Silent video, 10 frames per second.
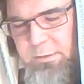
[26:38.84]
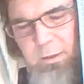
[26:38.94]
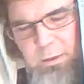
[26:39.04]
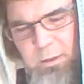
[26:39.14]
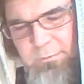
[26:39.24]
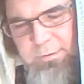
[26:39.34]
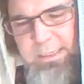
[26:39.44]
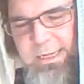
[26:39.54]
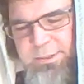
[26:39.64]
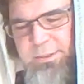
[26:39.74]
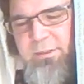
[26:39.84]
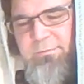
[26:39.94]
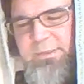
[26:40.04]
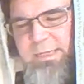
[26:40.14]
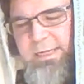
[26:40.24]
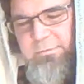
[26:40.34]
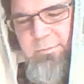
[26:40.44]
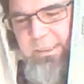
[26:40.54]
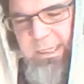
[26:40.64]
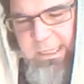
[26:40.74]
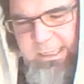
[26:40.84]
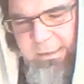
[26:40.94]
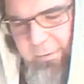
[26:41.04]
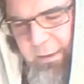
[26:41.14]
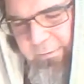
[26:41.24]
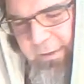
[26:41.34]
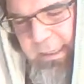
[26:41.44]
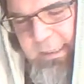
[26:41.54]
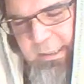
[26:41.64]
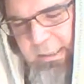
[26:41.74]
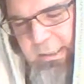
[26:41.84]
all the nature of Satan. We've got to get rid of that.